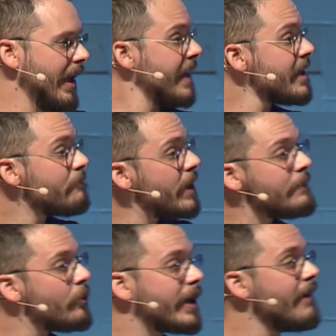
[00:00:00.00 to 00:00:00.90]
And yet
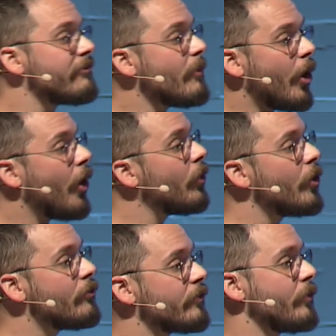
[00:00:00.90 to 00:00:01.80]
people came from all
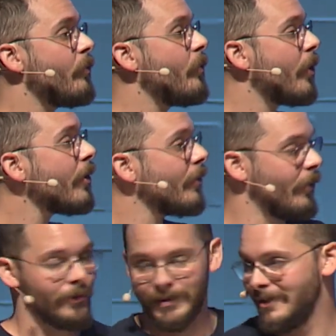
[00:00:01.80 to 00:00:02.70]
over the
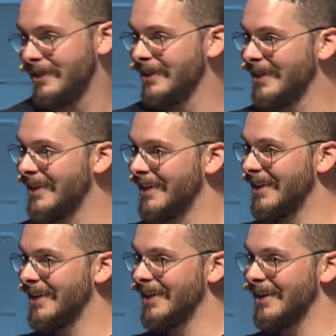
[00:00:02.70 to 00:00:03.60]
world
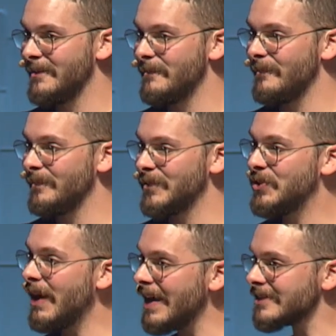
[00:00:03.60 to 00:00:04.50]

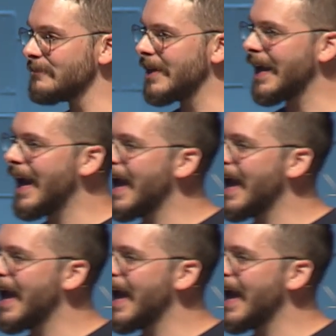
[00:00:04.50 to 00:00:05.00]
to ask him, like,